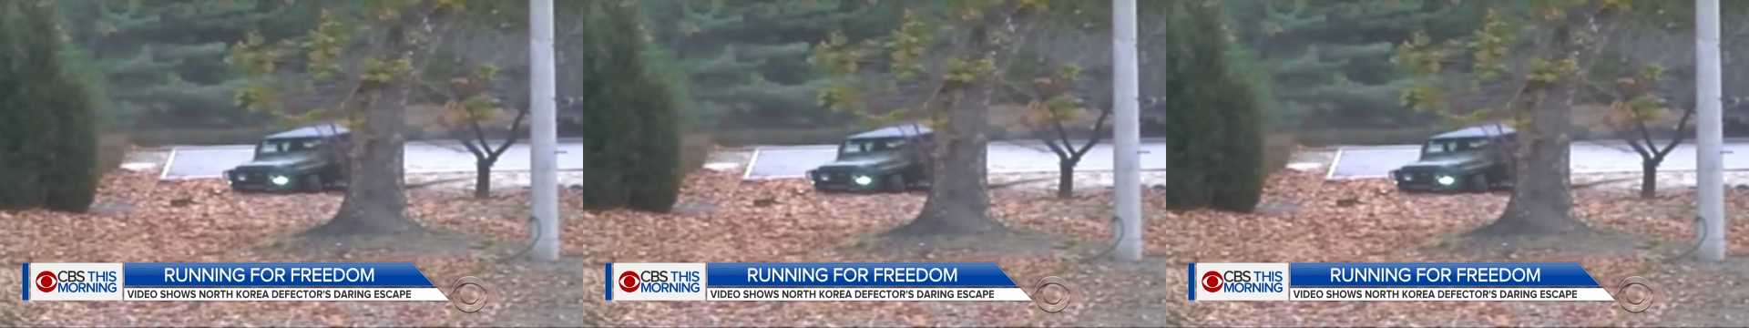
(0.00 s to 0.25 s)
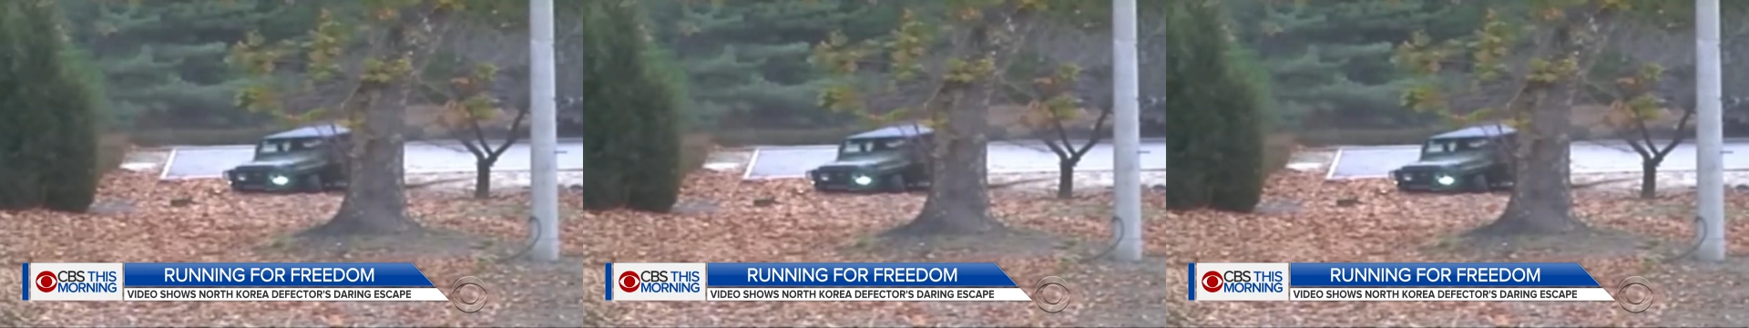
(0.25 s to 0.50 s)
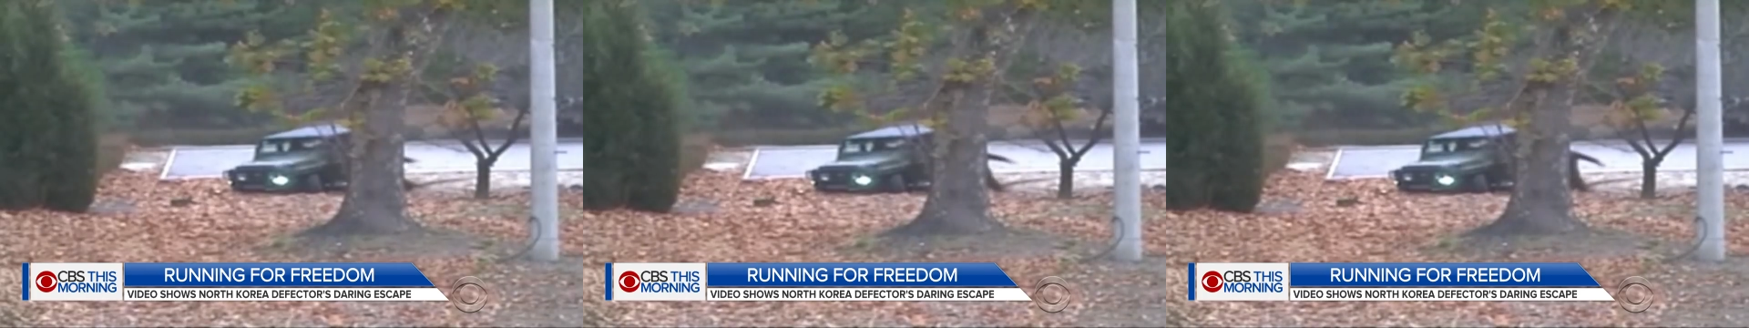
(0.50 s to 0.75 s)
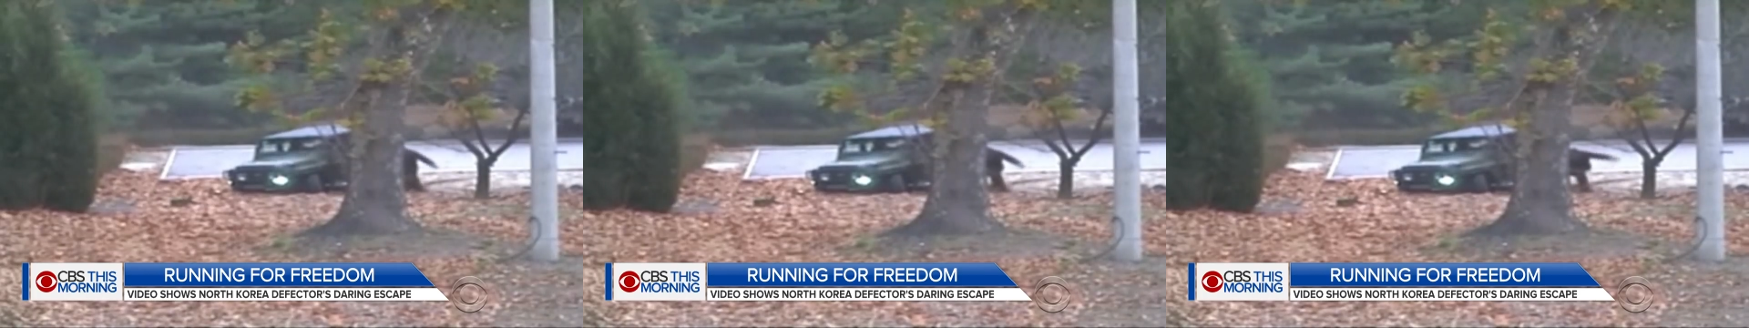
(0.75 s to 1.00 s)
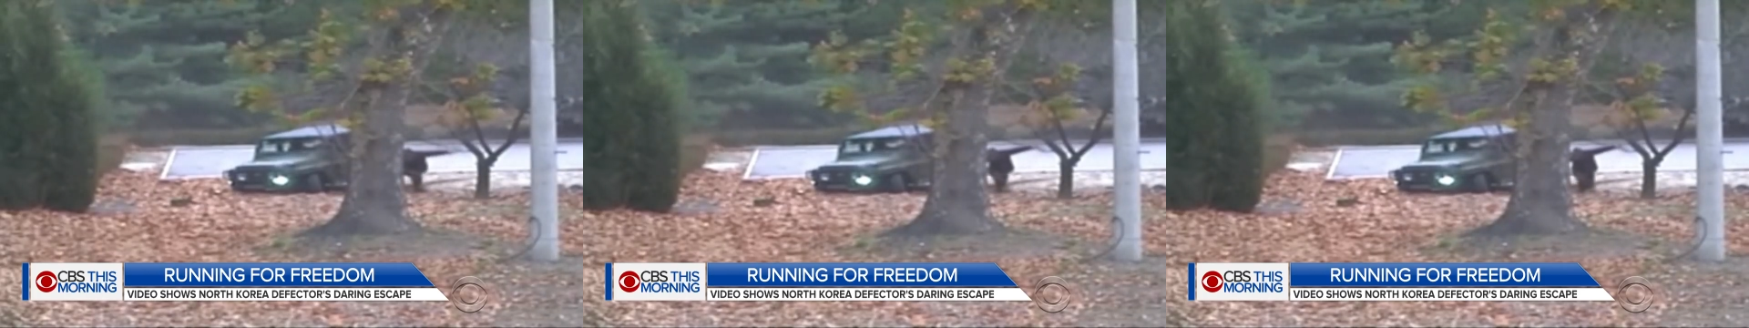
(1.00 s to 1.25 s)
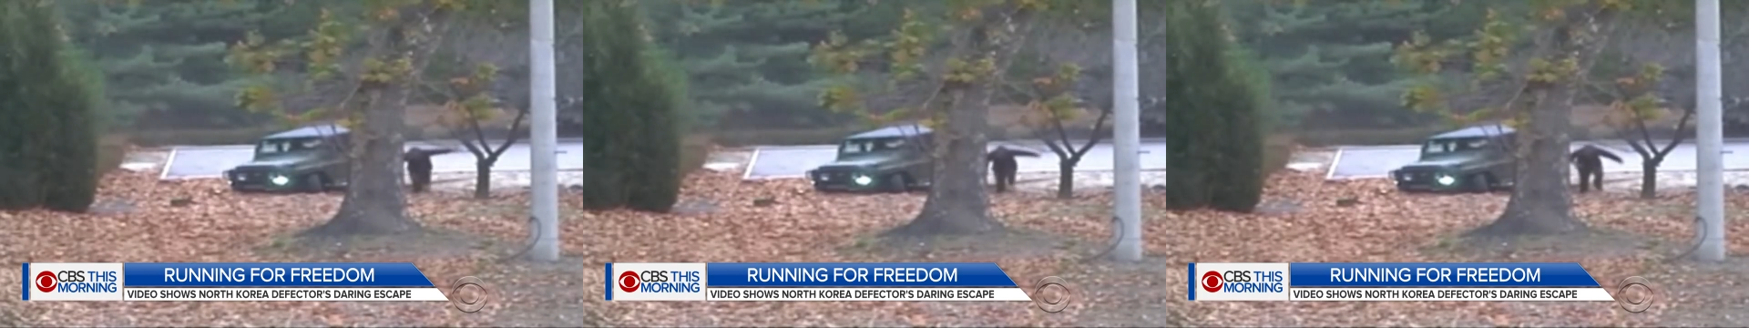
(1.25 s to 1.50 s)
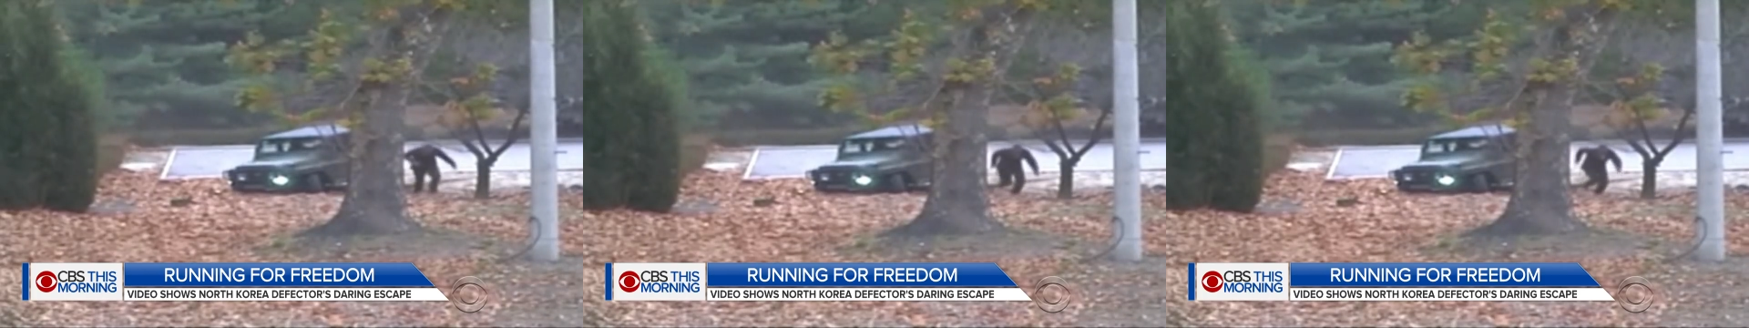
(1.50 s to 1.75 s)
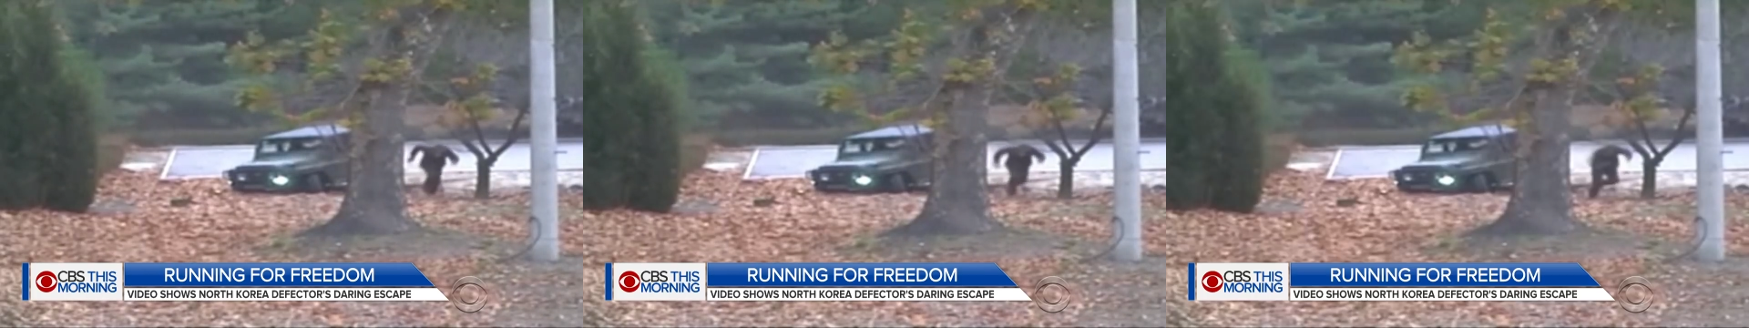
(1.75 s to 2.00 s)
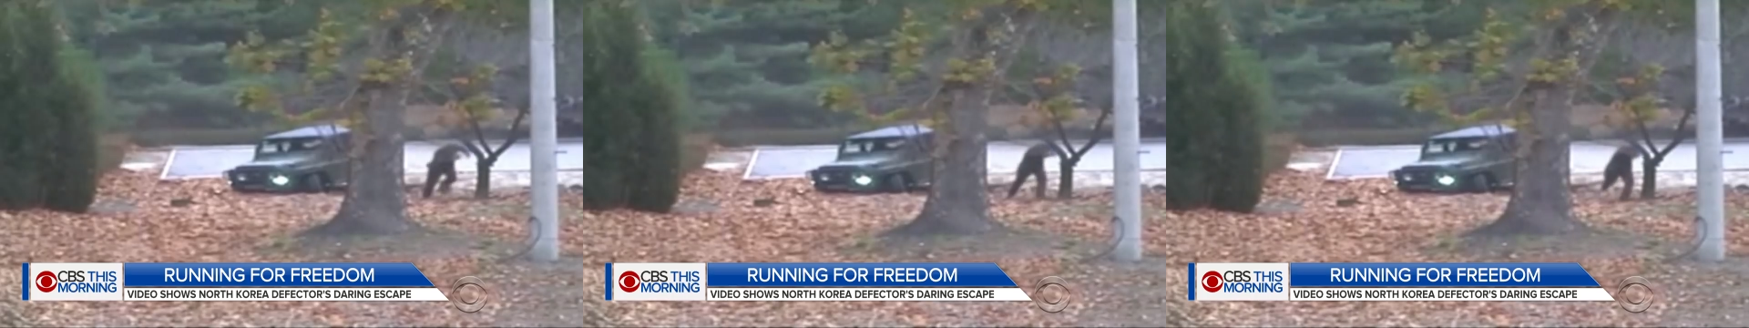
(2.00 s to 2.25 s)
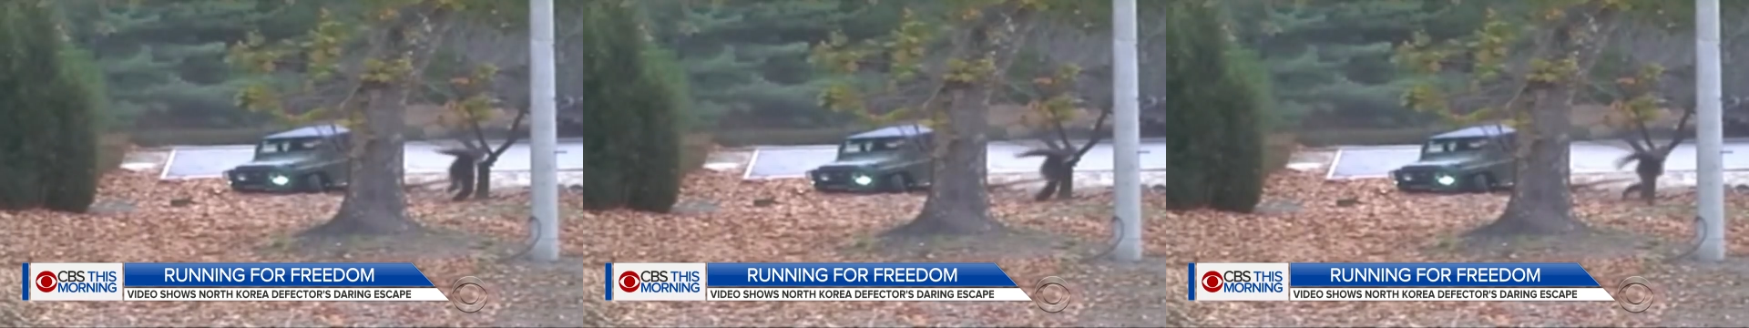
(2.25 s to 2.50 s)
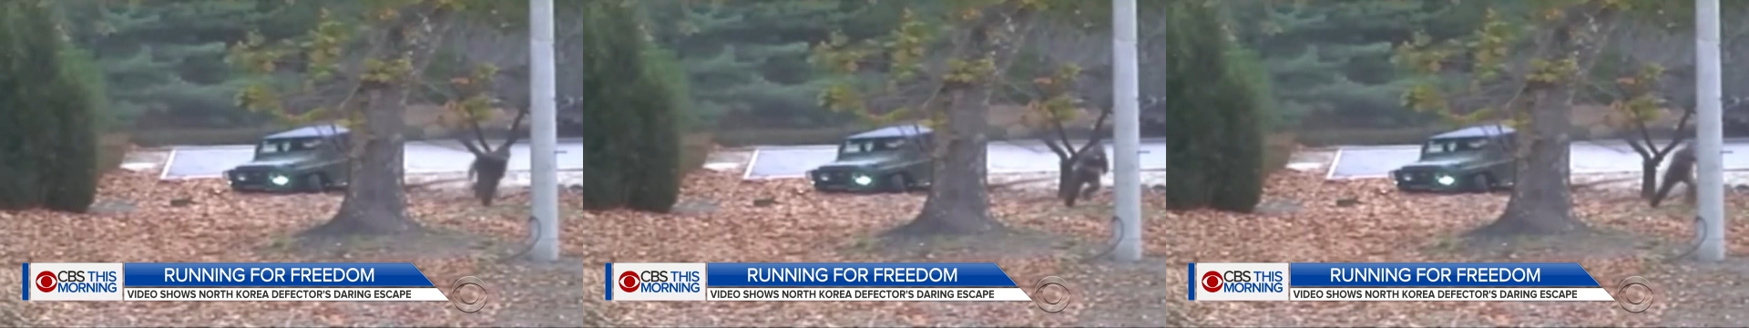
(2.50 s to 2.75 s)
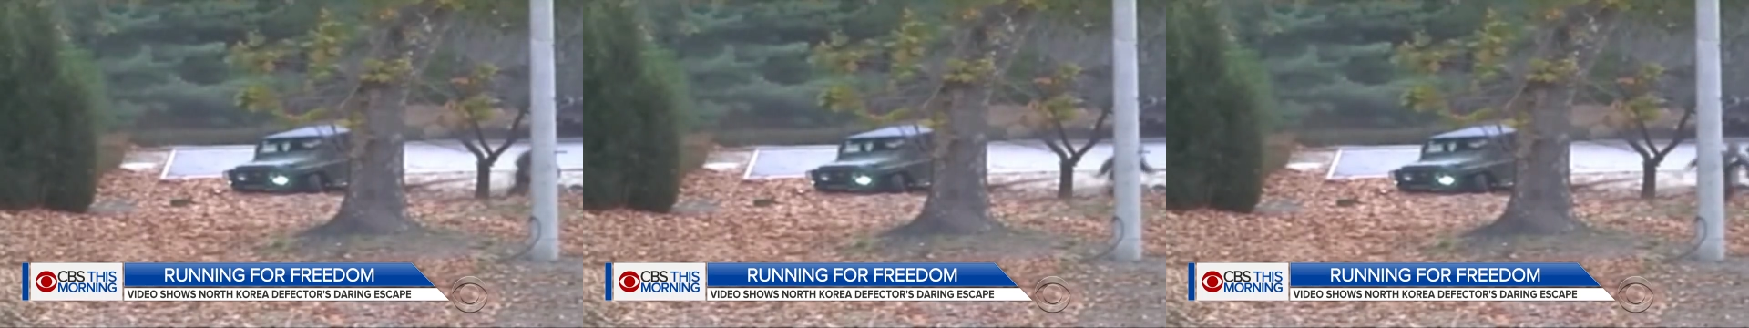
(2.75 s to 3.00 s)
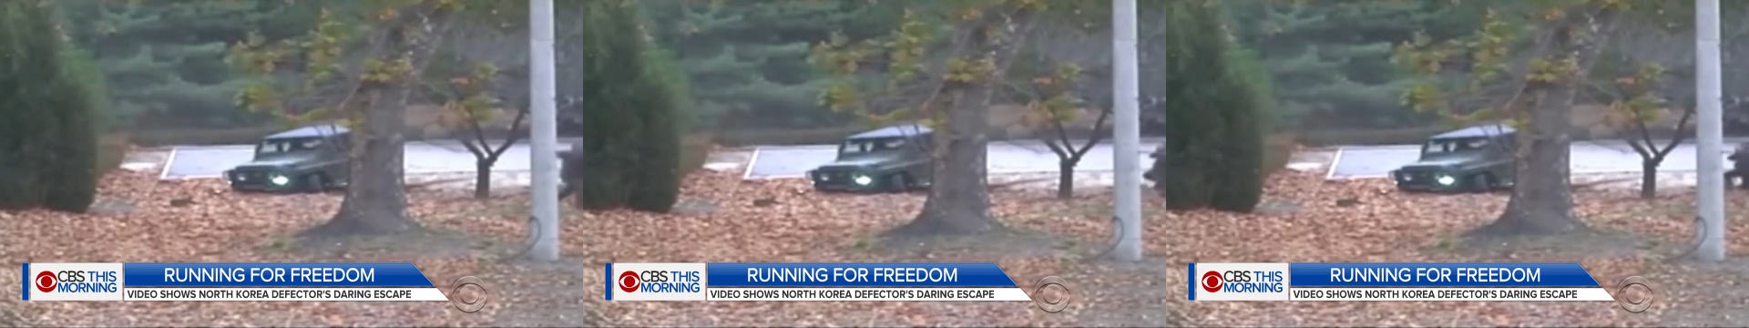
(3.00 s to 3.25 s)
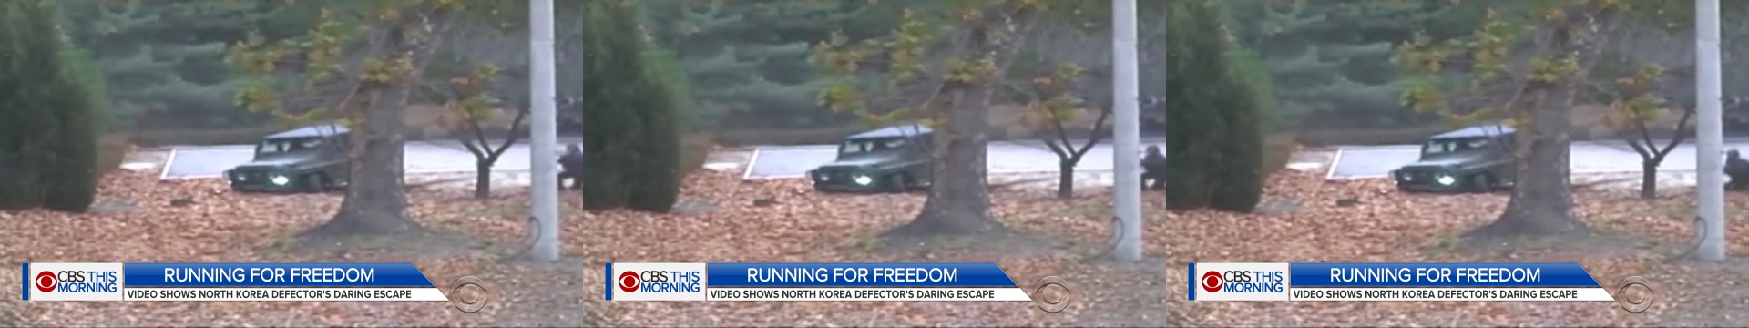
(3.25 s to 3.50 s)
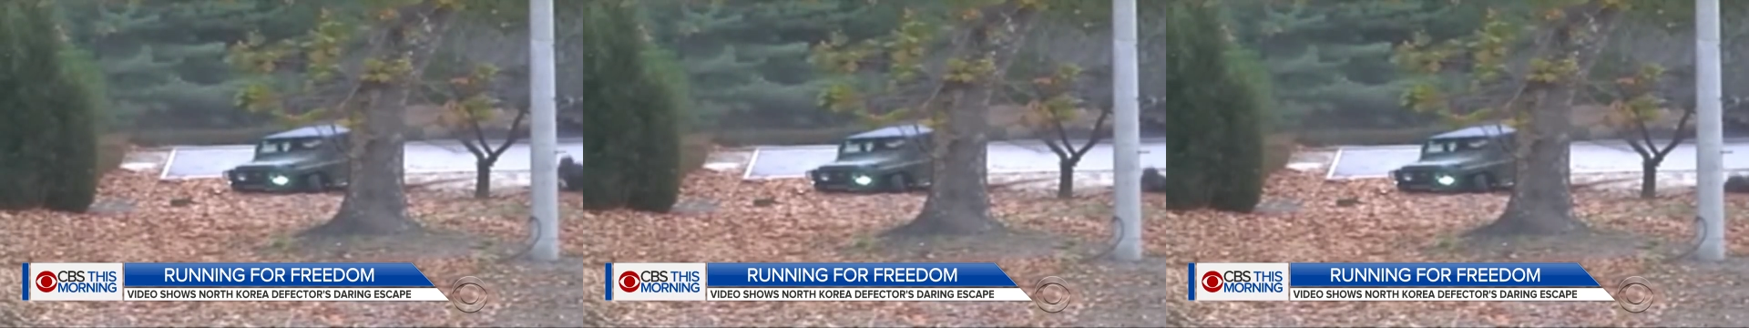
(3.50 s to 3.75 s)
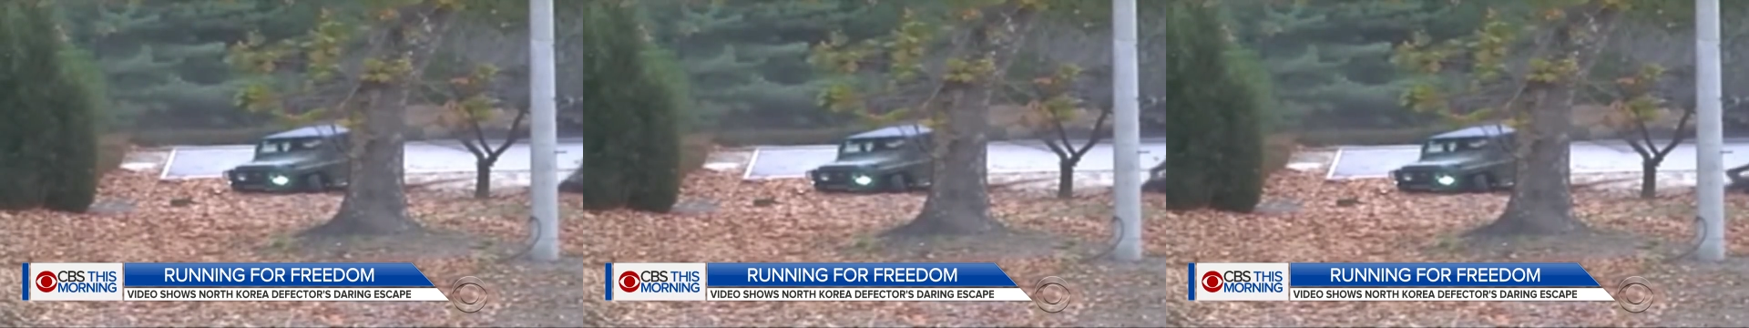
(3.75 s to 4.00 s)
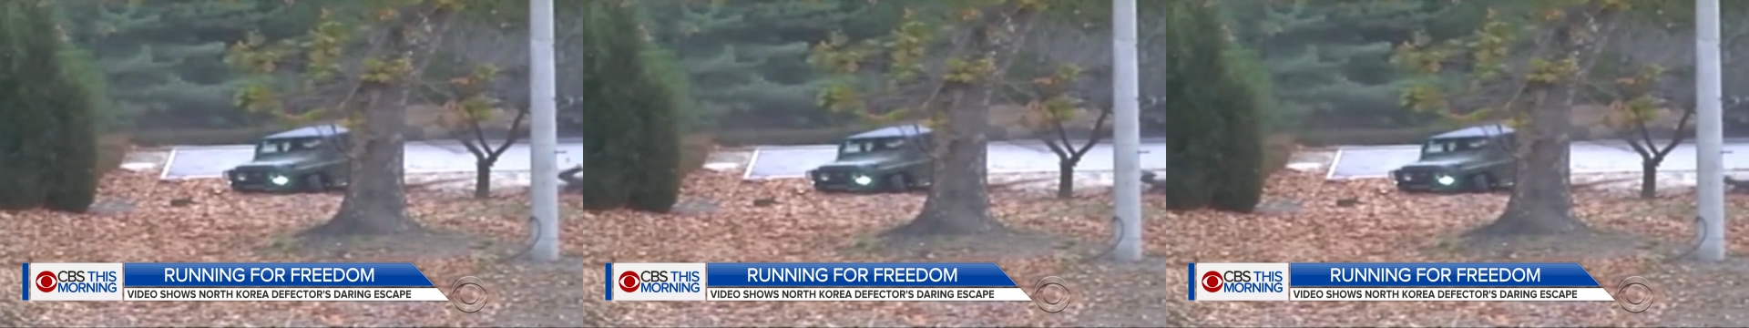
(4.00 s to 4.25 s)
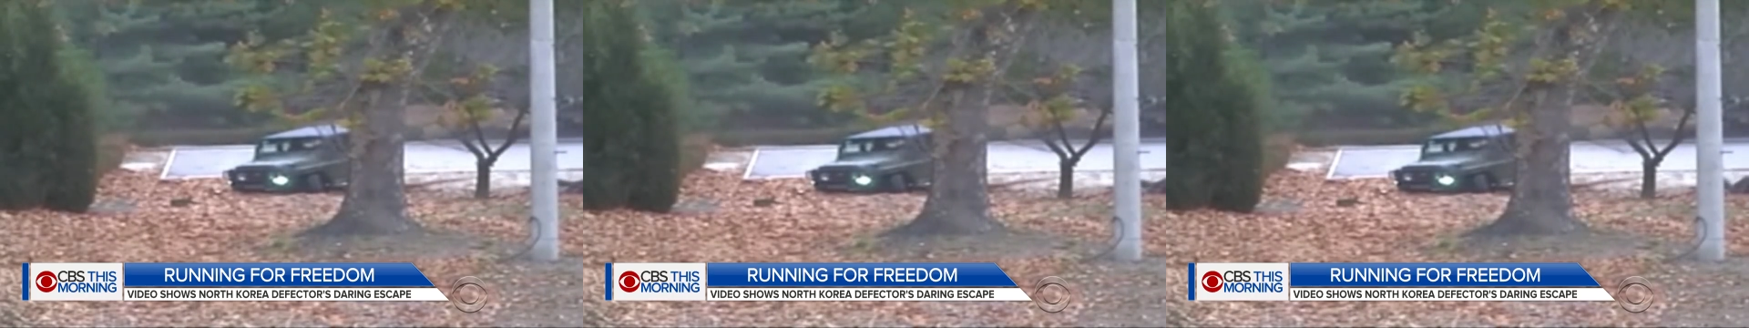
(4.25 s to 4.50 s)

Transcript: [unreadable: no face in view]